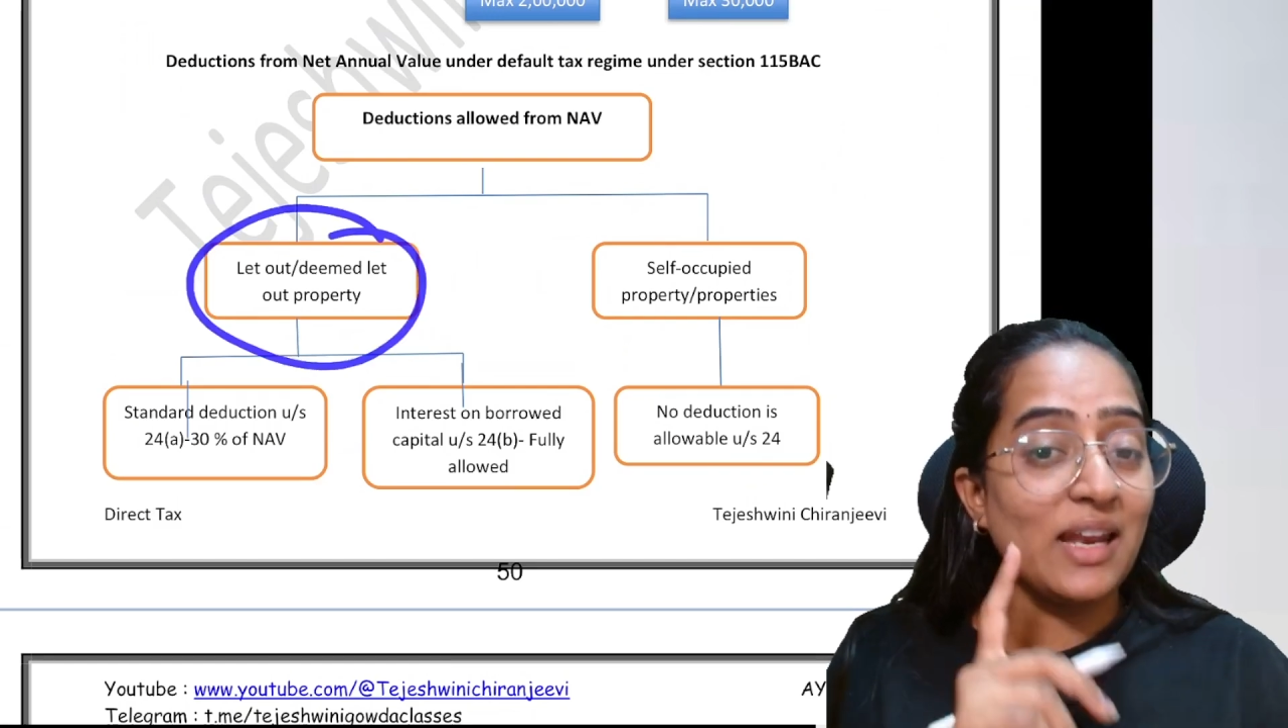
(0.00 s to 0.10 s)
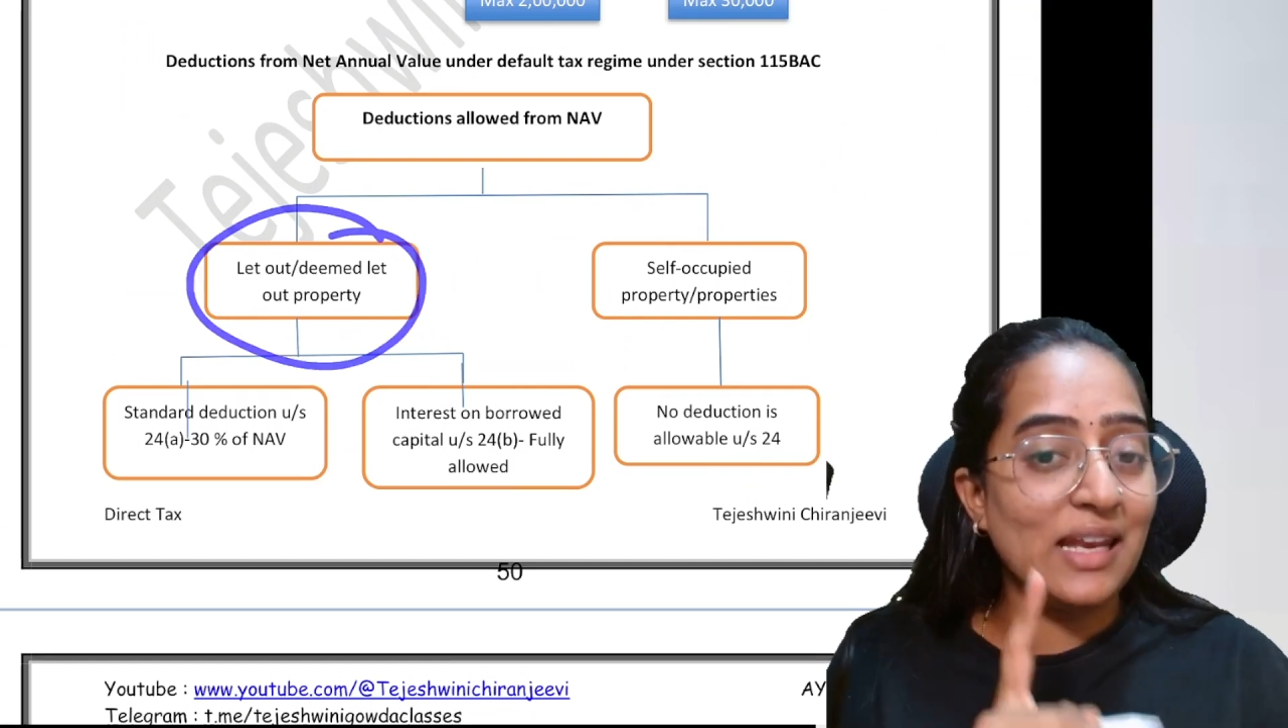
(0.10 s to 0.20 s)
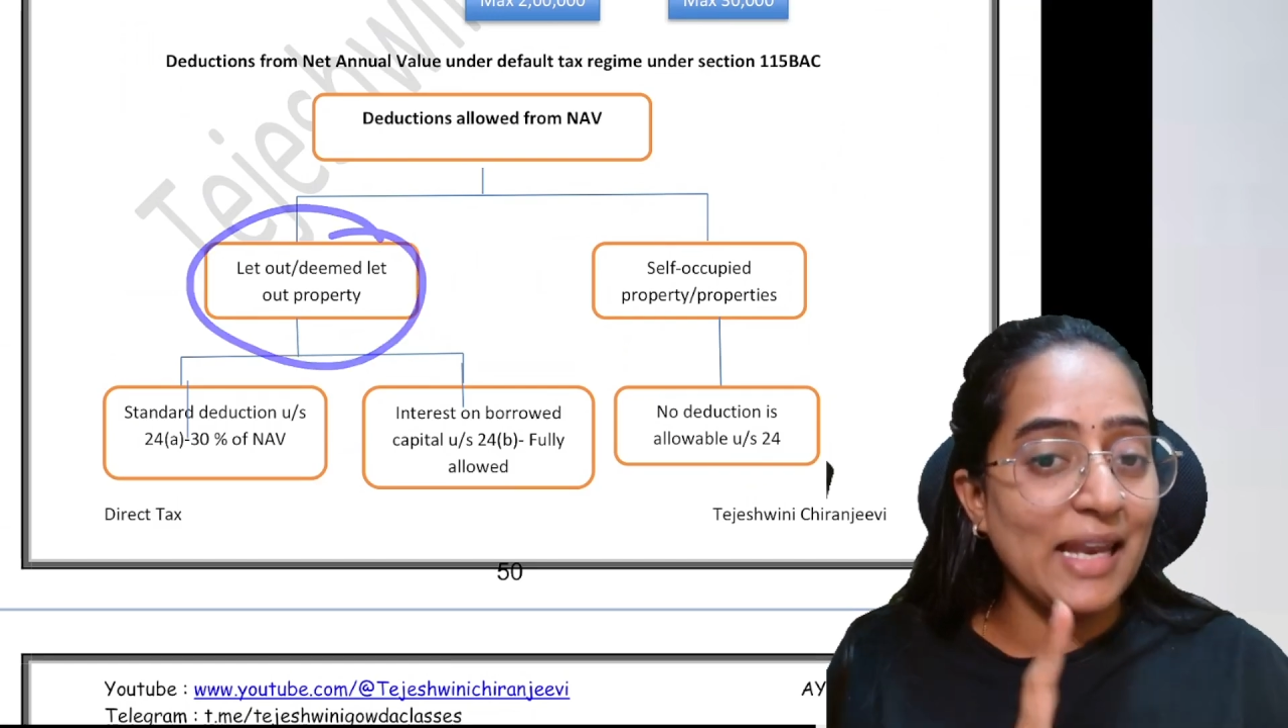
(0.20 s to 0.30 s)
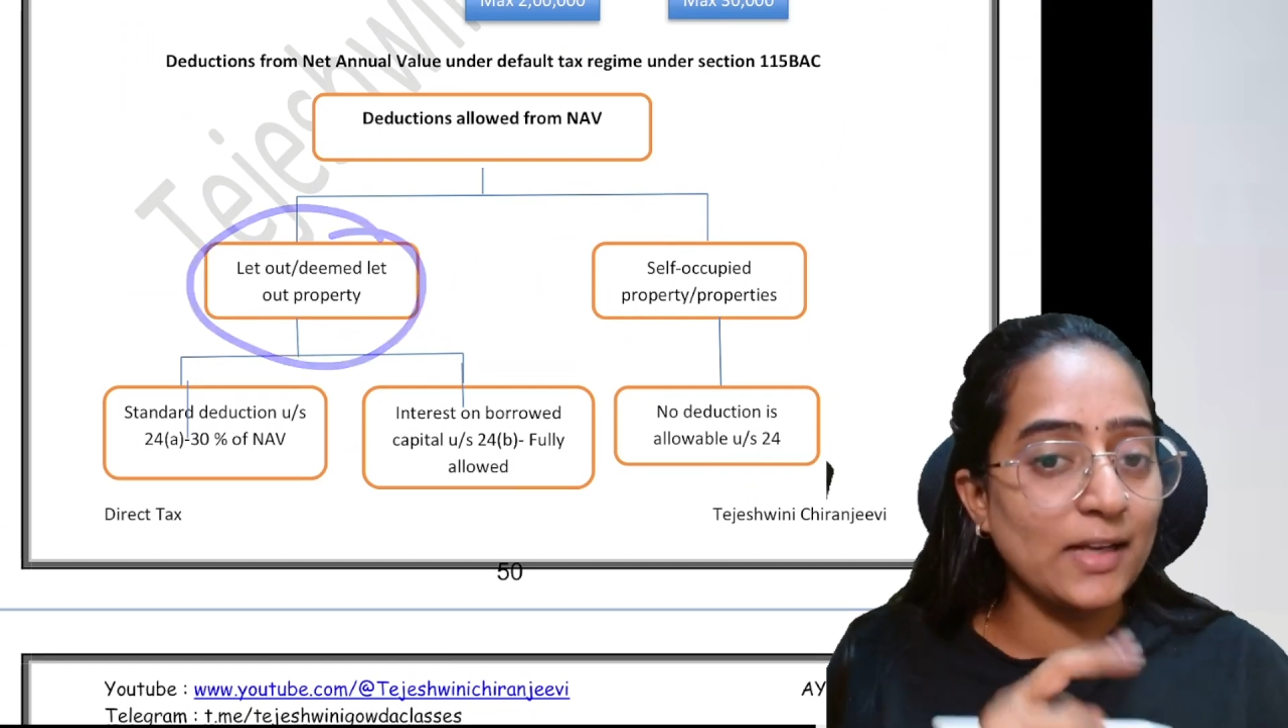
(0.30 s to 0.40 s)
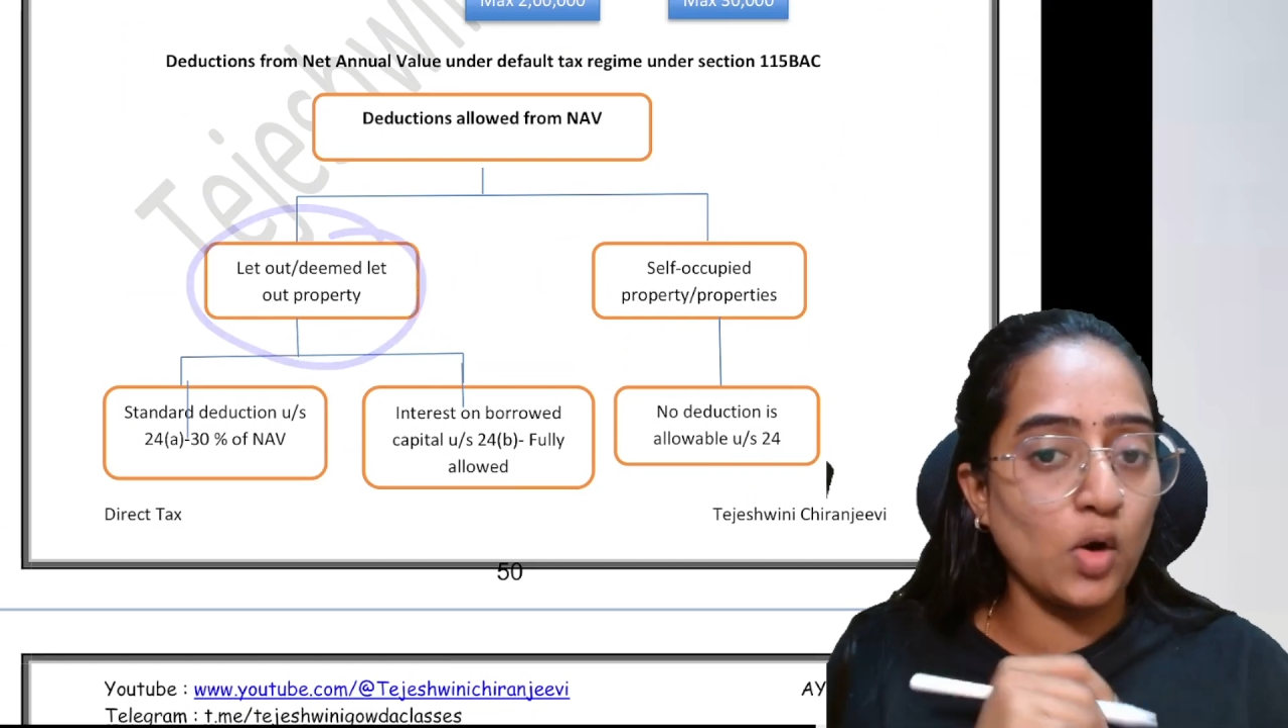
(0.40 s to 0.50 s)

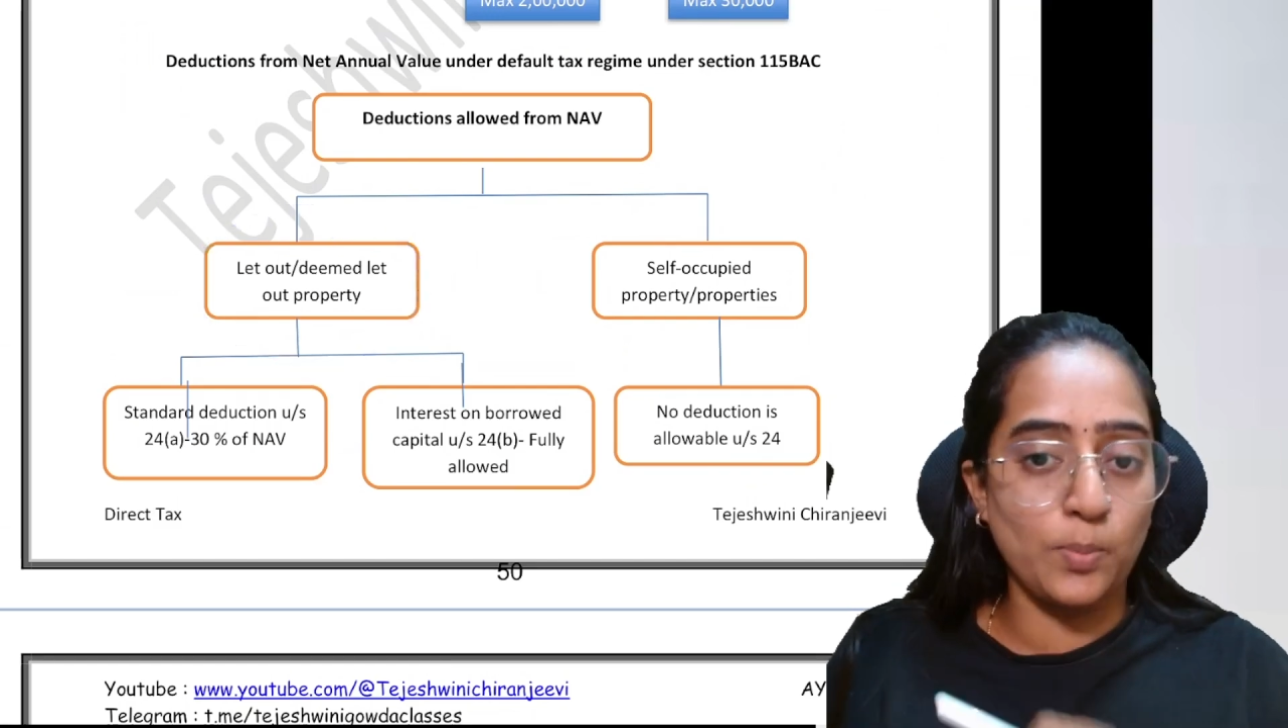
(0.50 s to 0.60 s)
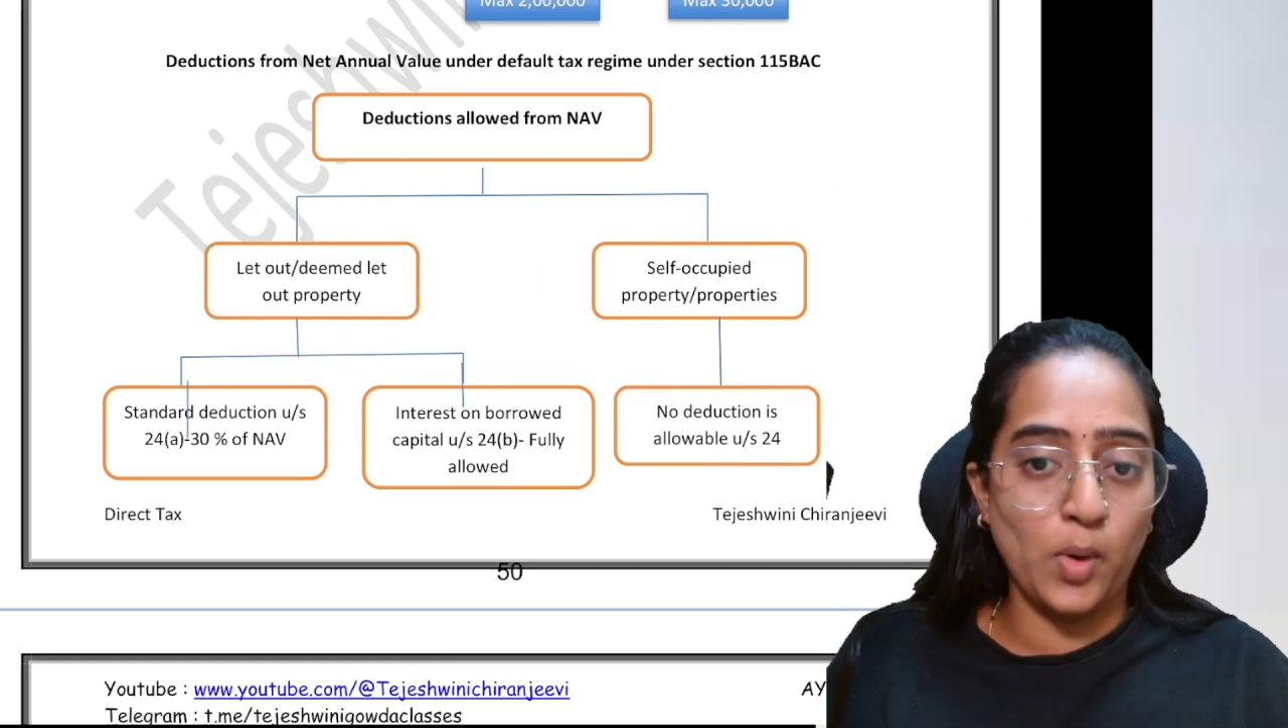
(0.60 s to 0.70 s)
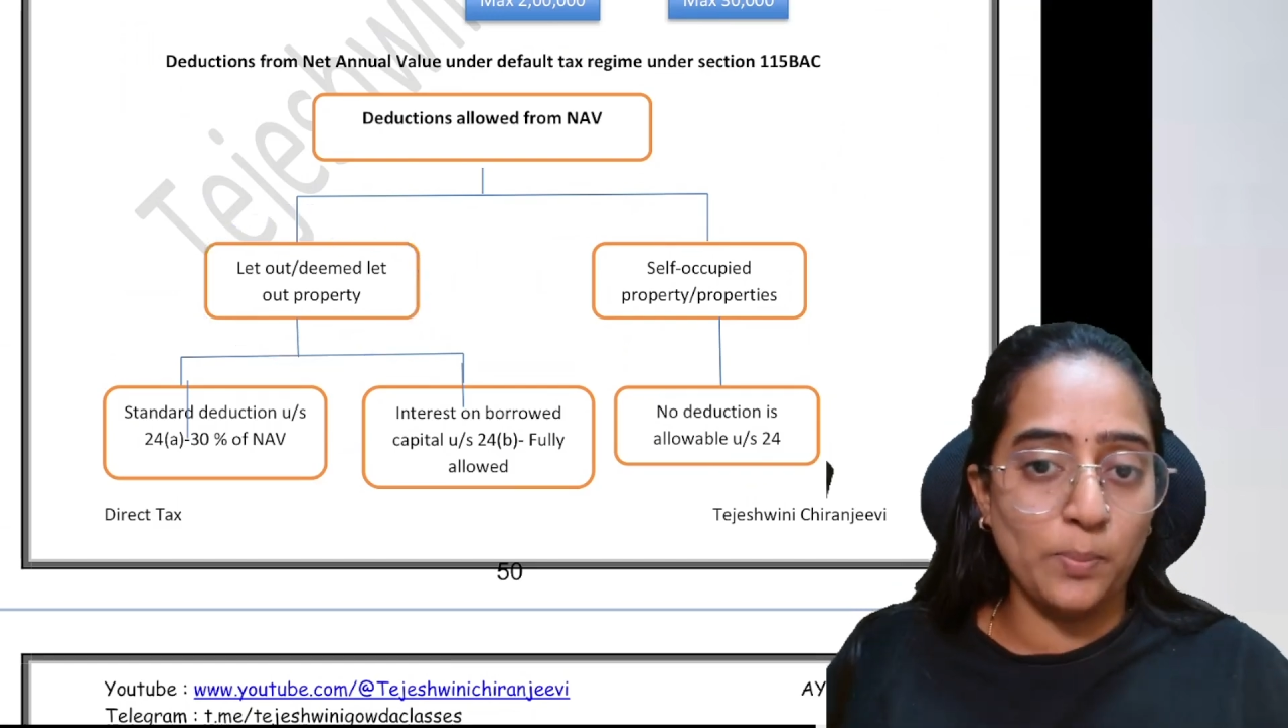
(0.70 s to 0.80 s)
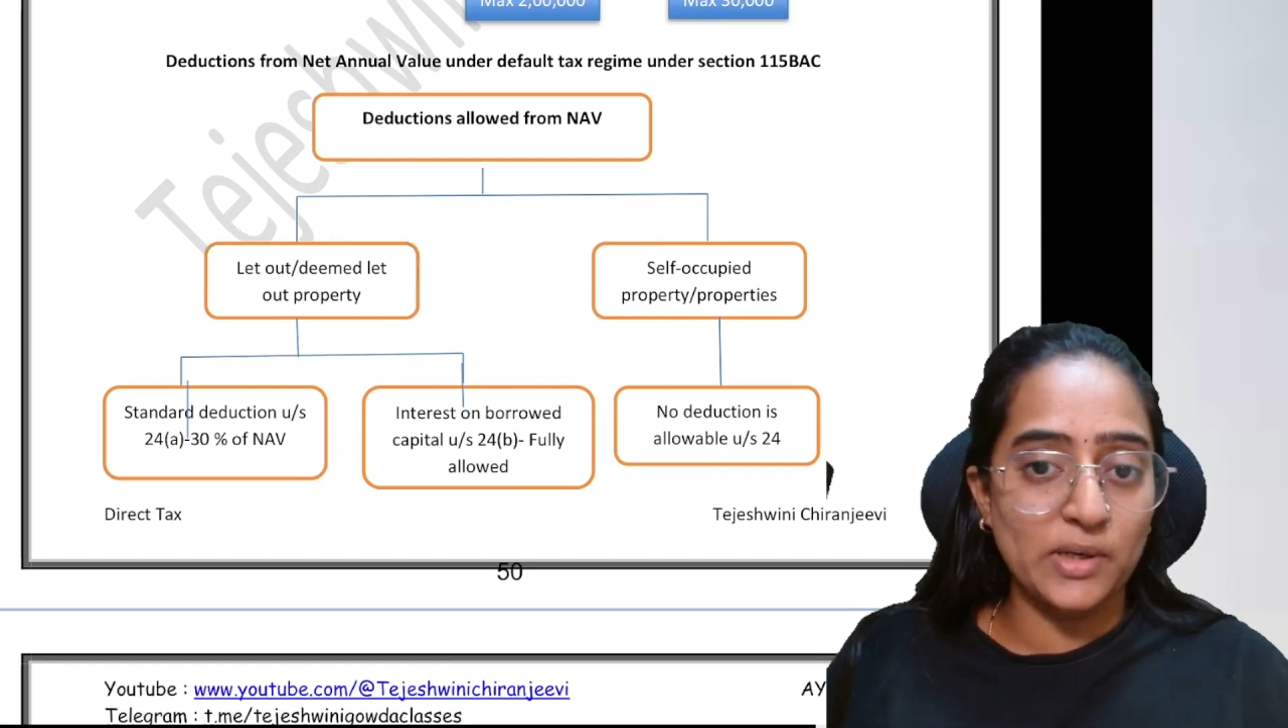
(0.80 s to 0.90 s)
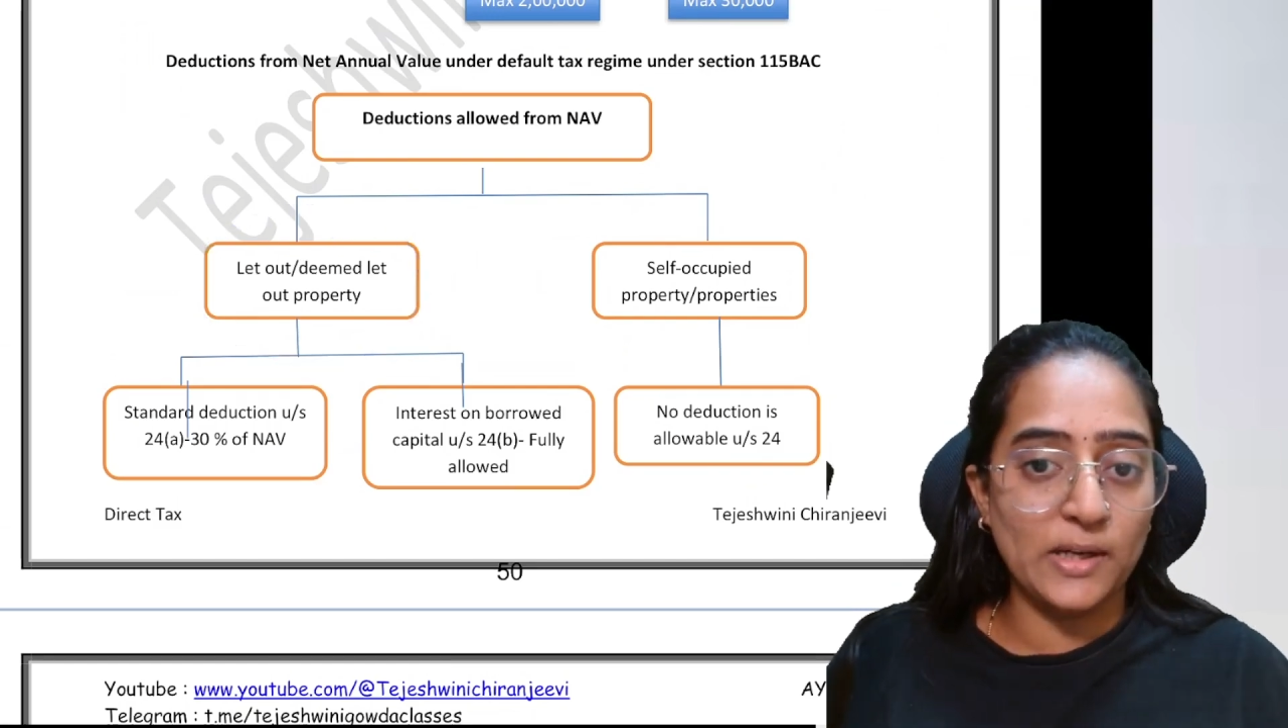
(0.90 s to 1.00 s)
let out
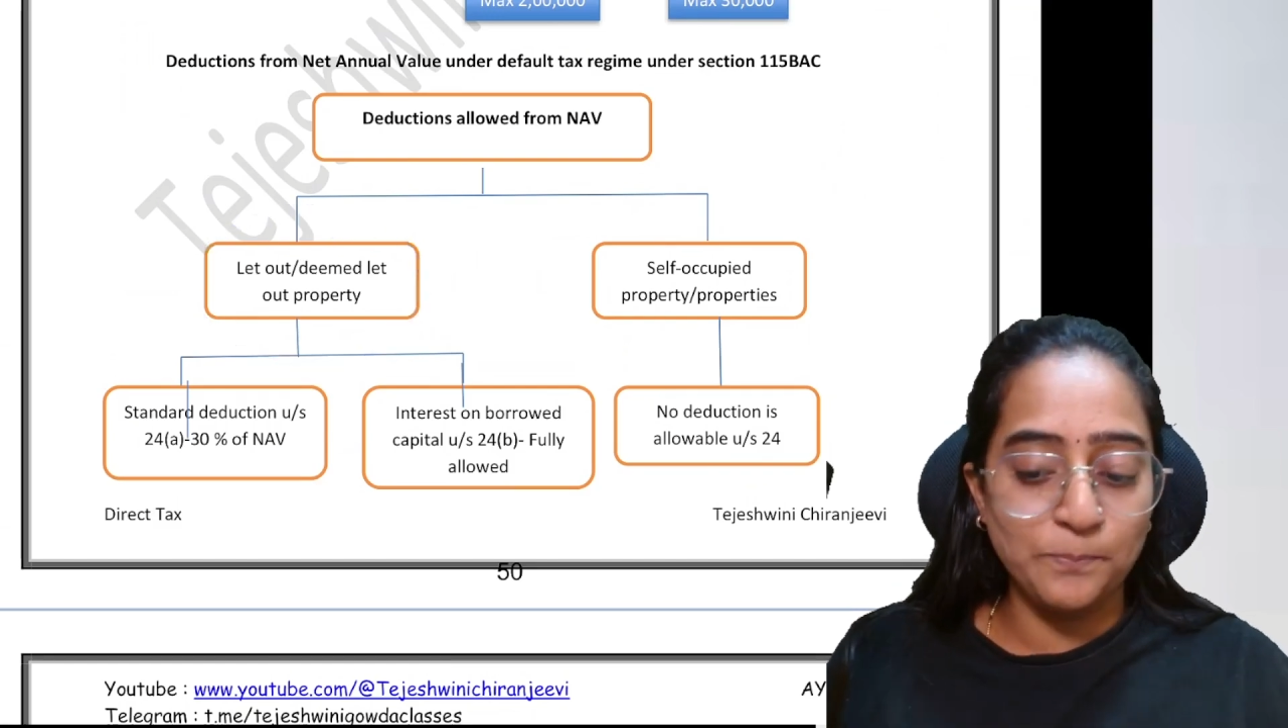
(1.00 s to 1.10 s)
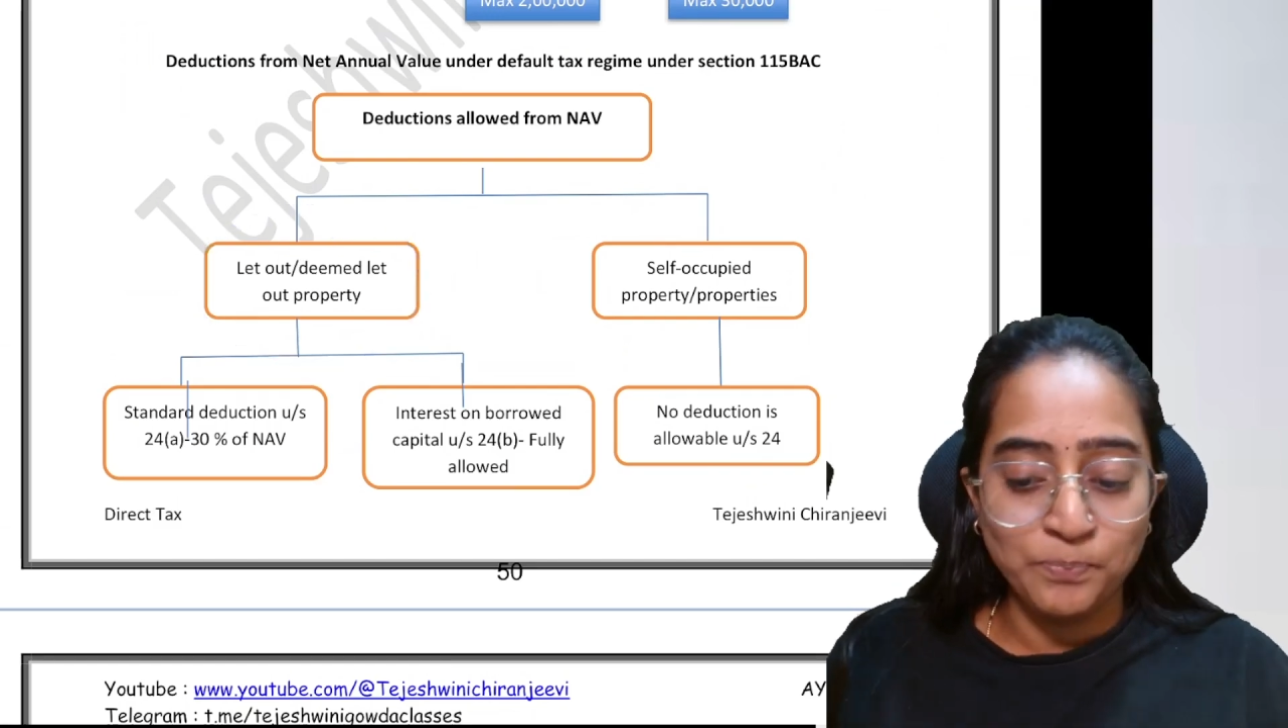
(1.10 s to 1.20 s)
property.